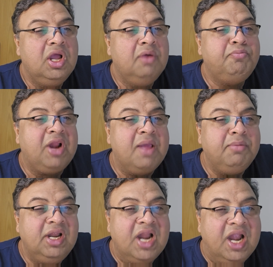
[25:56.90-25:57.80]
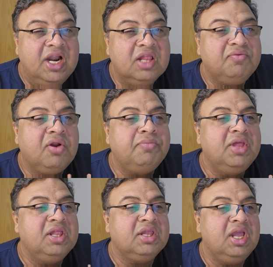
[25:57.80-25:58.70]
uh, primary nidus
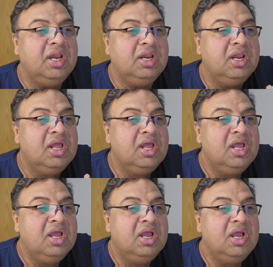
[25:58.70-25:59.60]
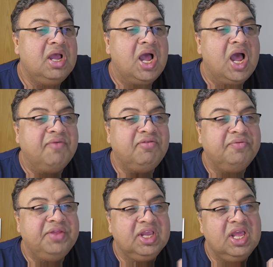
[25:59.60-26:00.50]
from the skin, uh, half
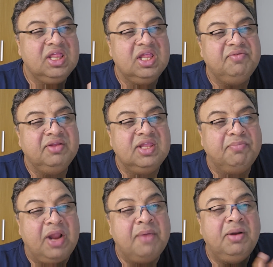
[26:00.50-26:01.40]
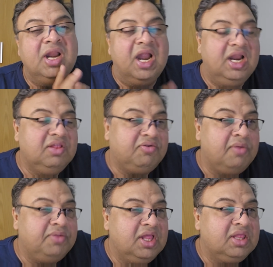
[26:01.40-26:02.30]
of the cases with the primary nidus
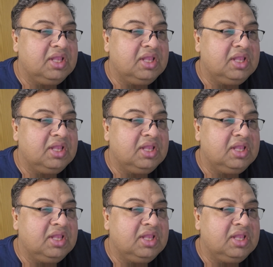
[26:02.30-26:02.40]
from